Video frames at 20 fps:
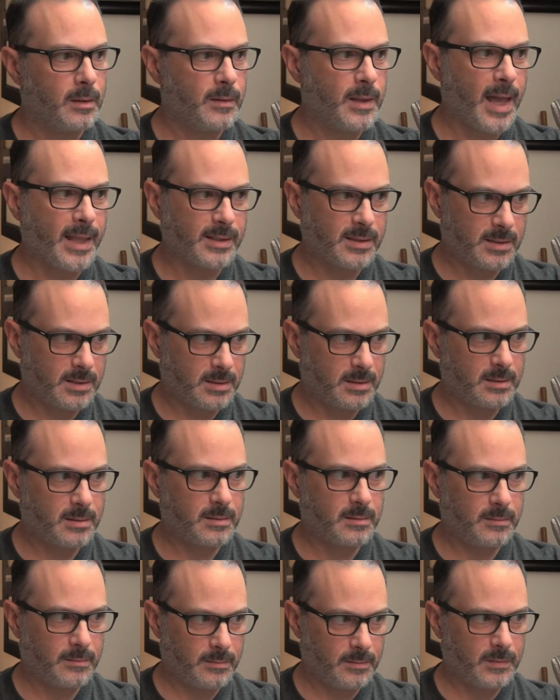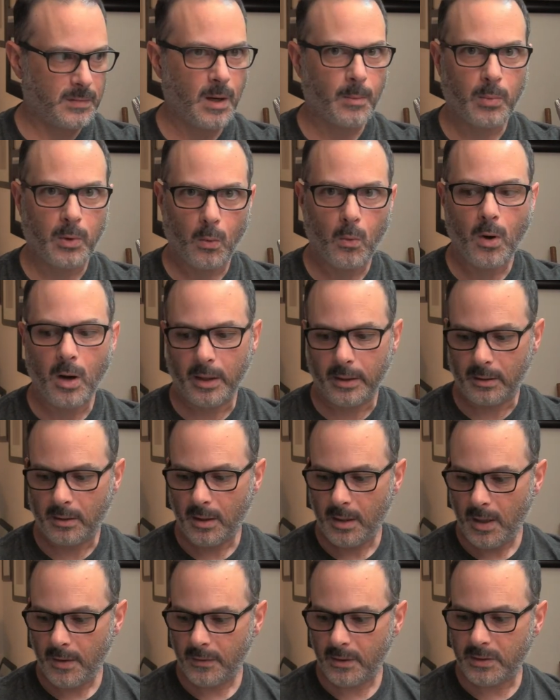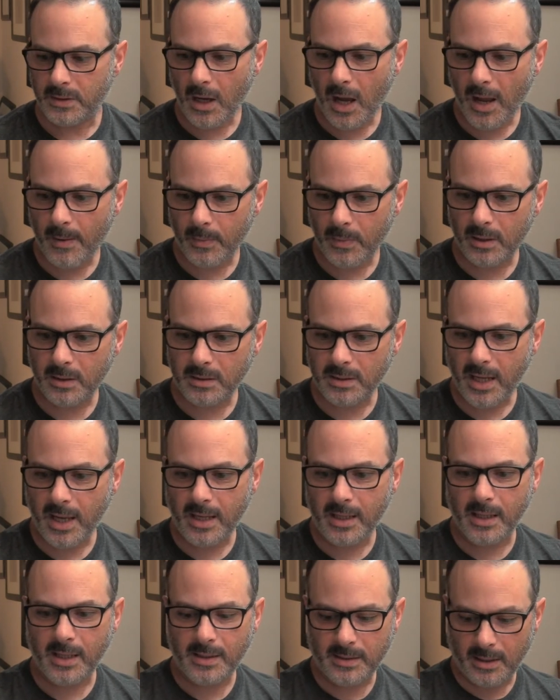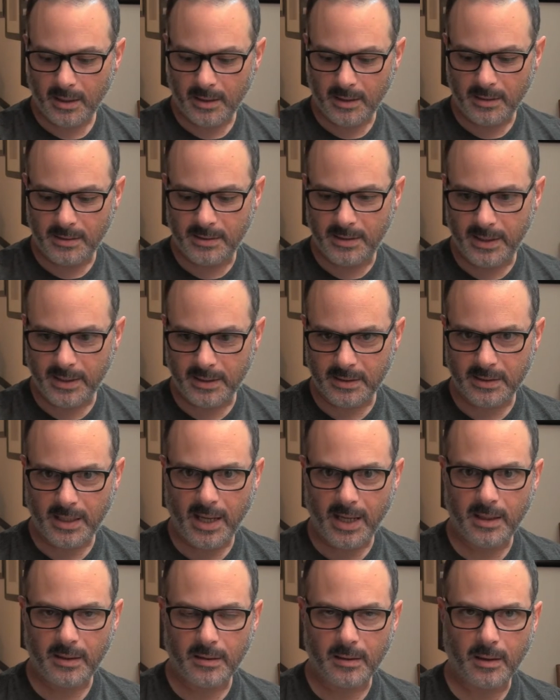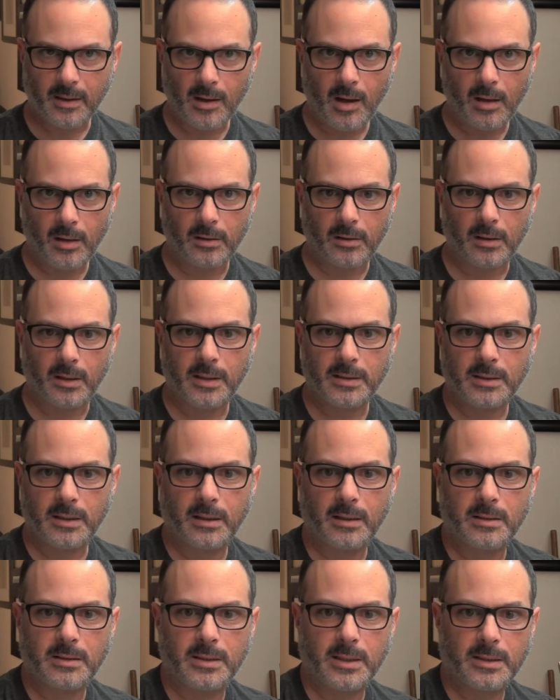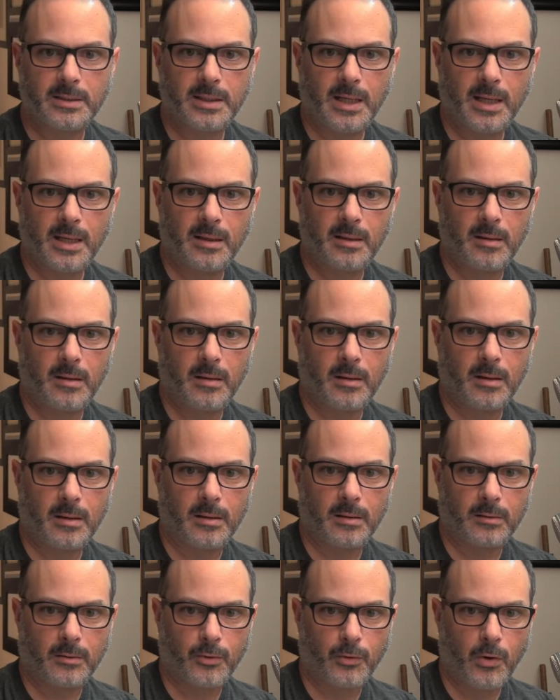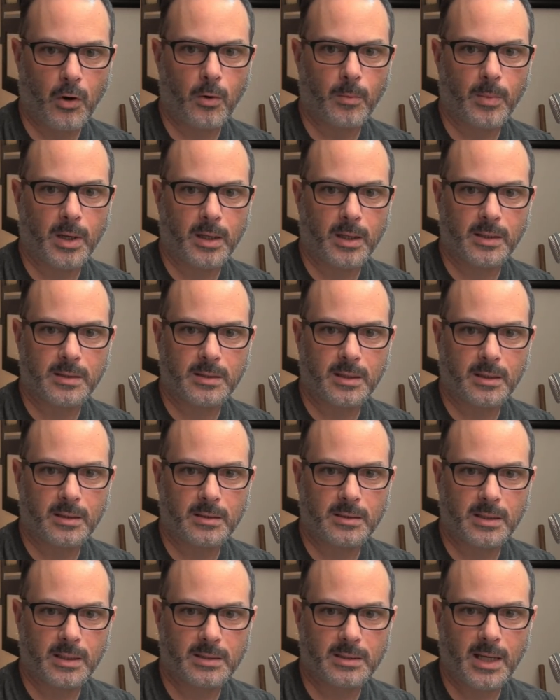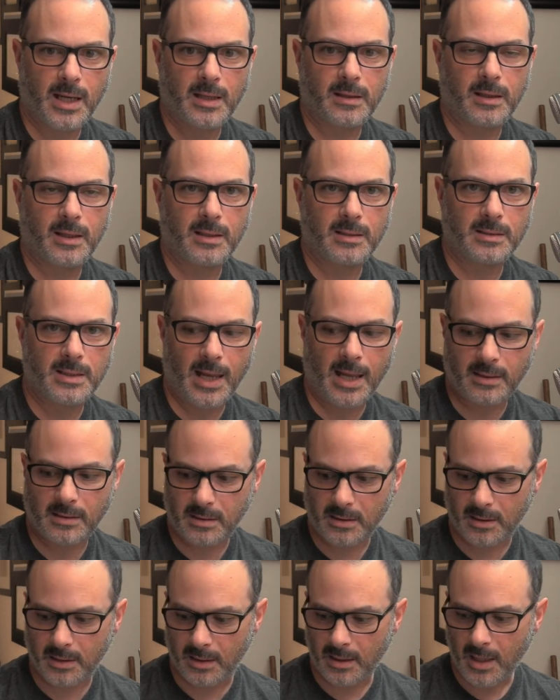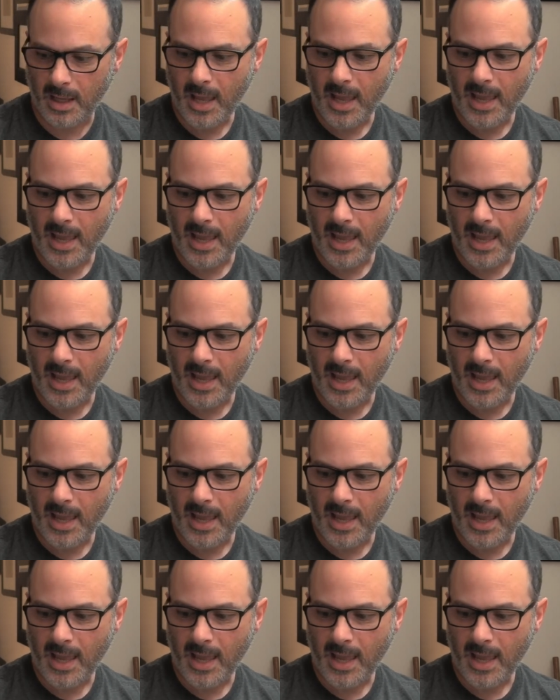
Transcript: That's number one the time of the day is going to dictate the color. It's going to dictate the chroma. It's going to dictate the intensity.